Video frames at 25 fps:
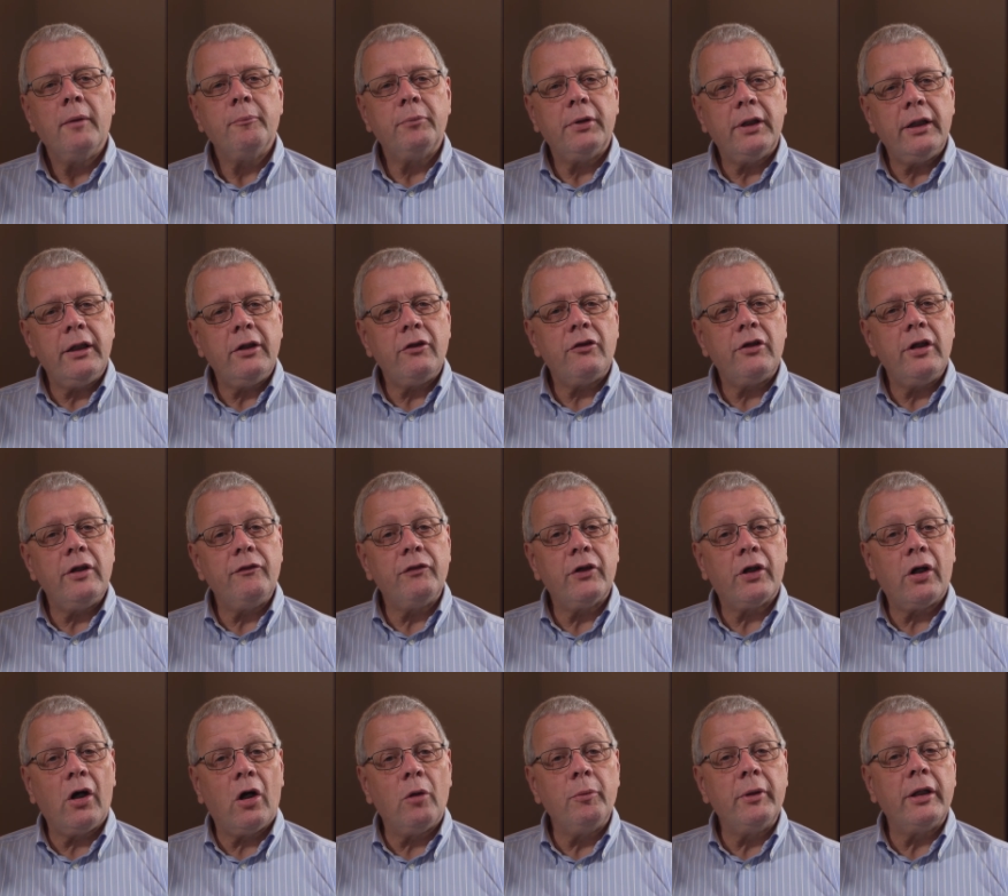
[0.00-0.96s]
please leave a
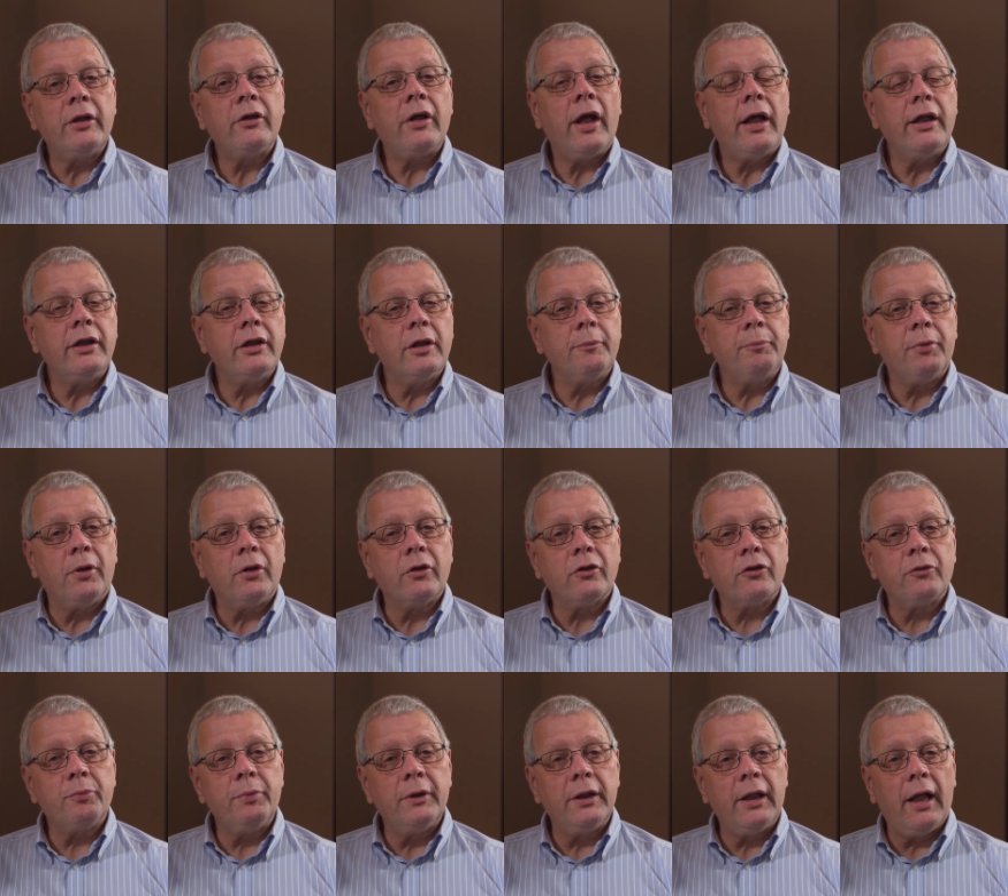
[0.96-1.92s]
comment in the
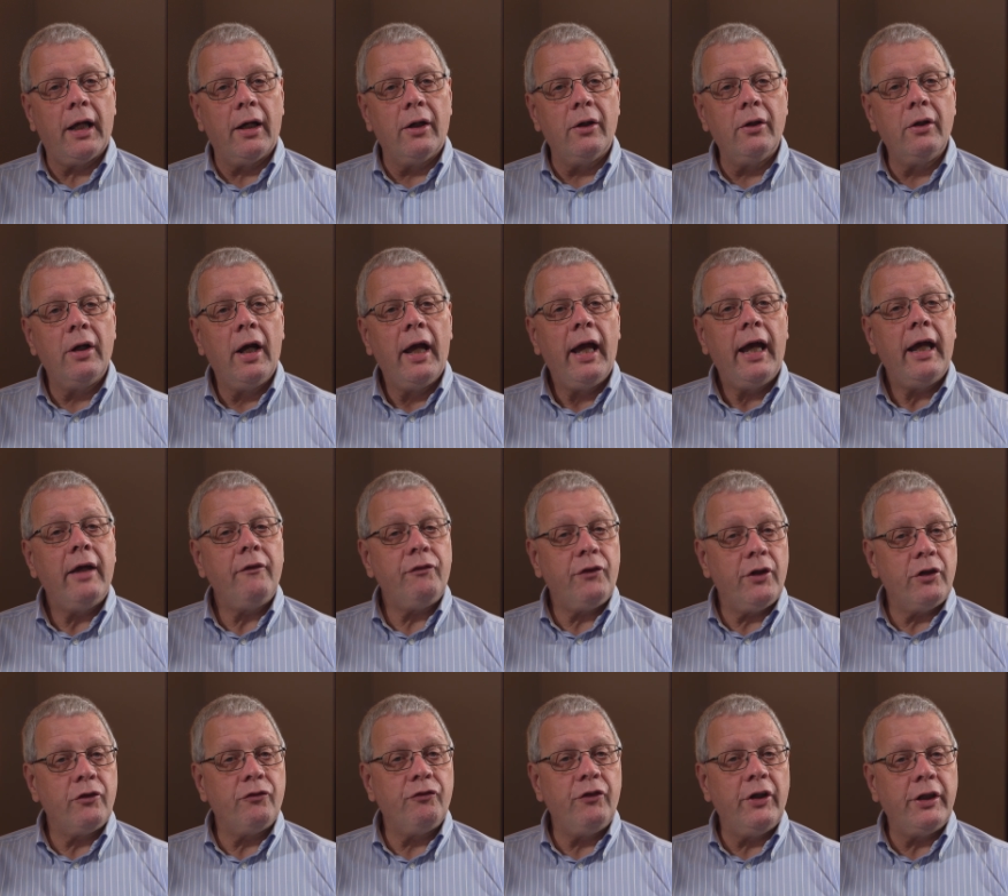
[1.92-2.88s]
box below if
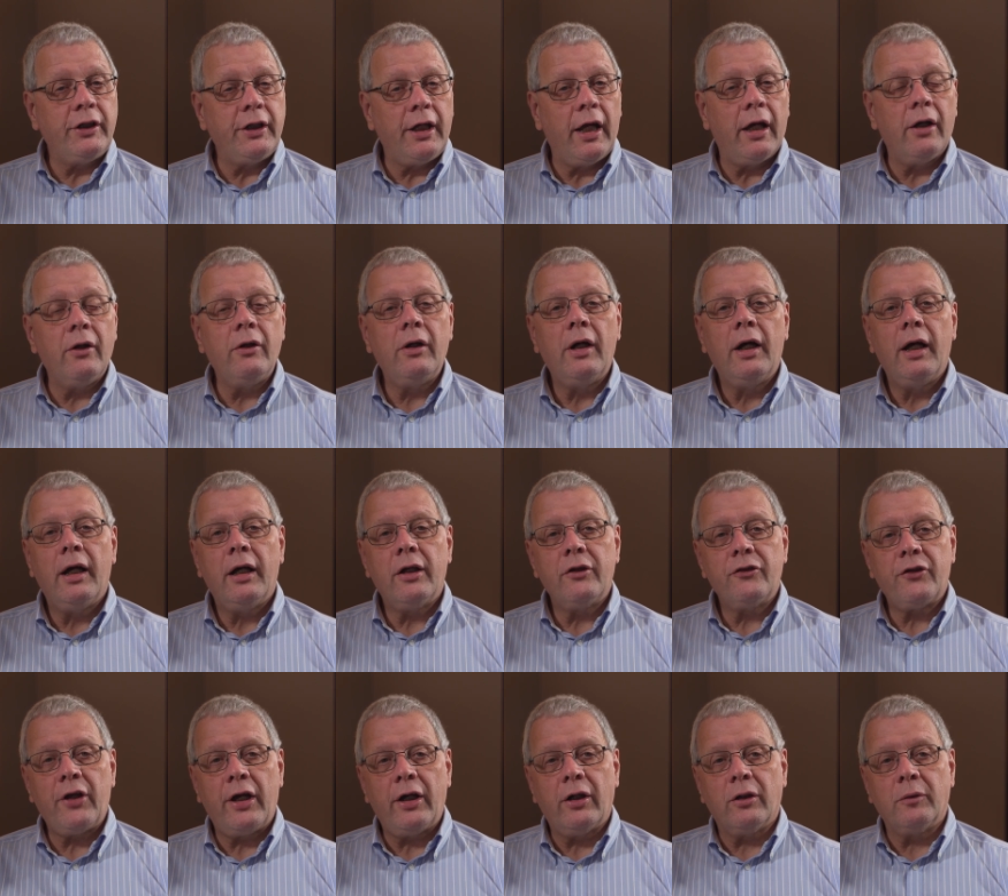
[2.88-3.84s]
this video
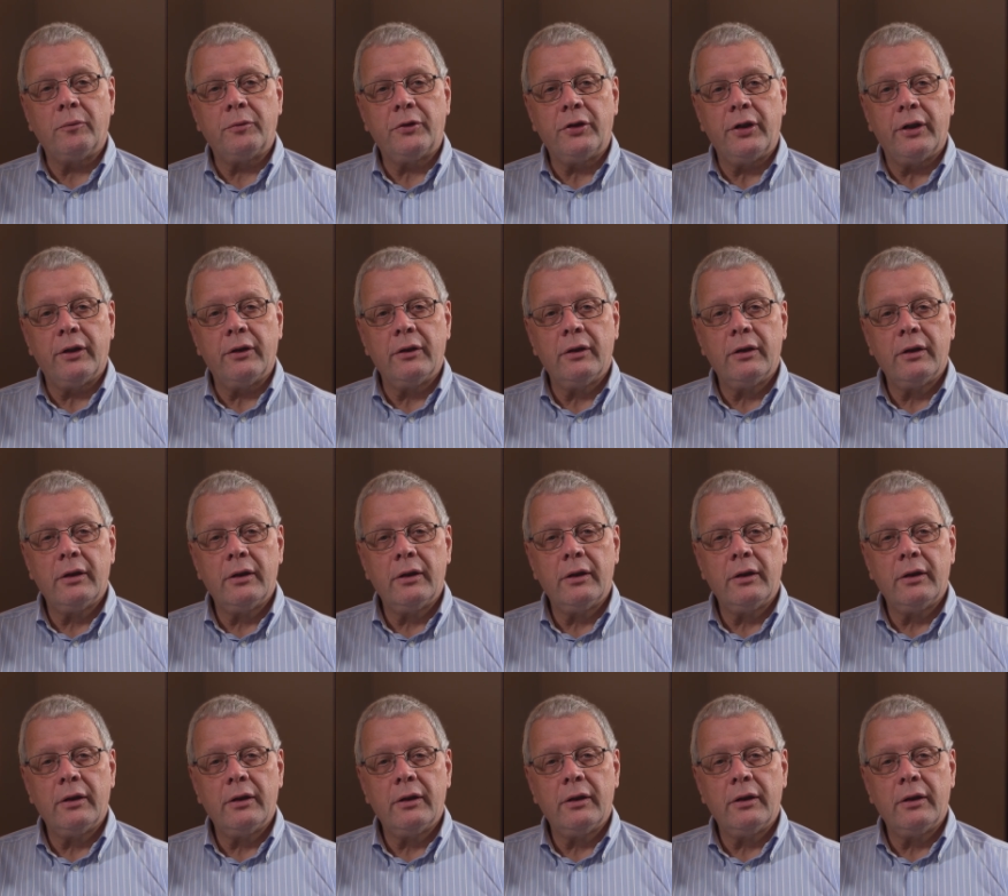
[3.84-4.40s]
has helped you.